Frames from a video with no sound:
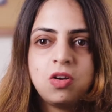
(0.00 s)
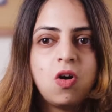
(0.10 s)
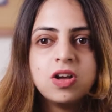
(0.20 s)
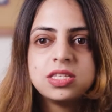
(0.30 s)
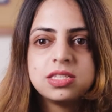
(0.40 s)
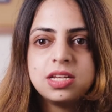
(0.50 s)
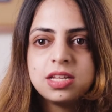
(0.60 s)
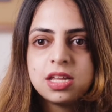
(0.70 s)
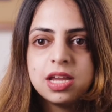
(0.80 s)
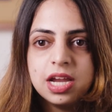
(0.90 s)

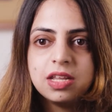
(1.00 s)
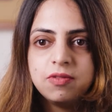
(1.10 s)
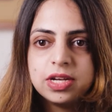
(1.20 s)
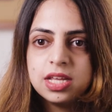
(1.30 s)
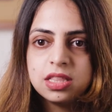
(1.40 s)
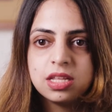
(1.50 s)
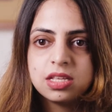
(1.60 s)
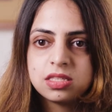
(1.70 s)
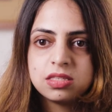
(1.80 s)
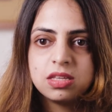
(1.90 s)
constant creativity in
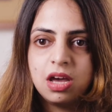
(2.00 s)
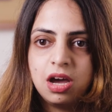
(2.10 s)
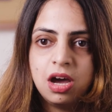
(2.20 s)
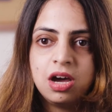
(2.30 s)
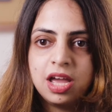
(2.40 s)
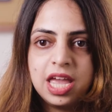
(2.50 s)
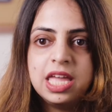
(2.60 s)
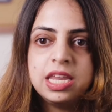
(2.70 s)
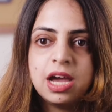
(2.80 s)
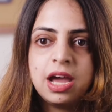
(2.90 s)
this uh,
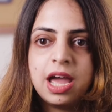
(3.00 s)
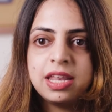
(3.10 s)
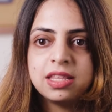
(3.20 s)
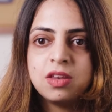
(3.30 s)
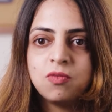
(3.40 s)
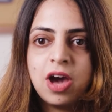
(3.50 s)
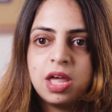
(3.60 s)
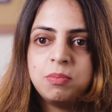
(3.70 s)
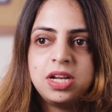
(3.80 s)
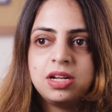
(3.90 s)
area and the
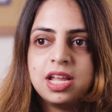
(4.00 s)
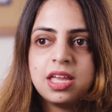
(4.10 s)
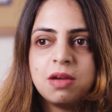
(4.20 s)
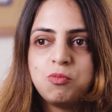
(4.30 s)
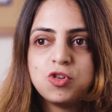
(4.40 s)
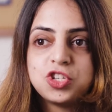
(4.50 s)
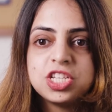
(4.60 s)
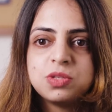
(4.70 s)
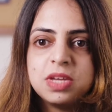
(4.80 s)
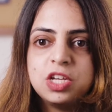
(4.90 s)
environment like
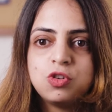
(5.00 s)
pushes me